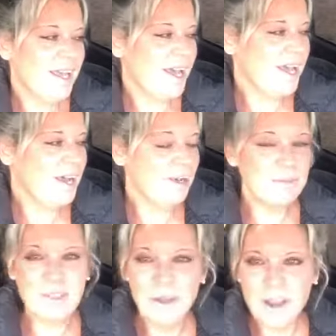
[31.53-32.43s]

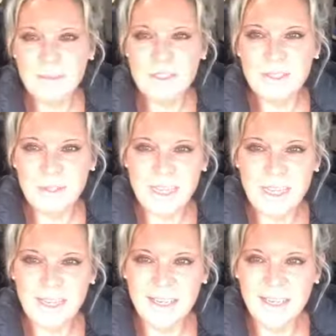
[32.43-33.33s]
So I'm still
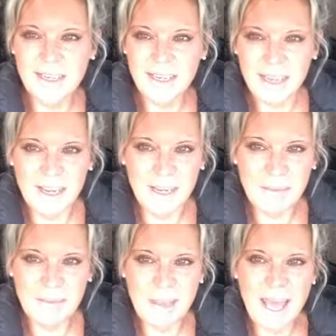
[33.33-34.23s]
here
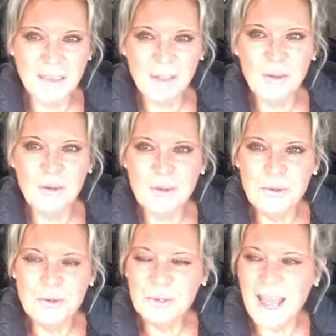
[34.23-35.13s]
at the
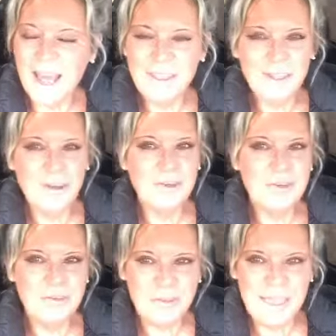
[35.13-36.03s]
local
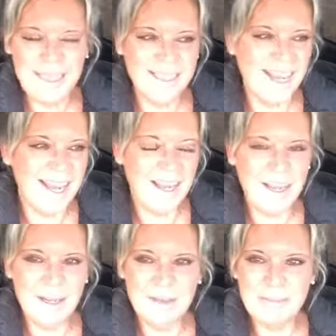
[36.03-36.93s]
footy.
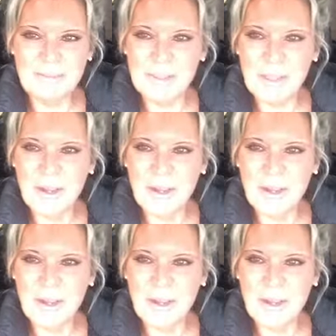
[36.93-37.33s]
That's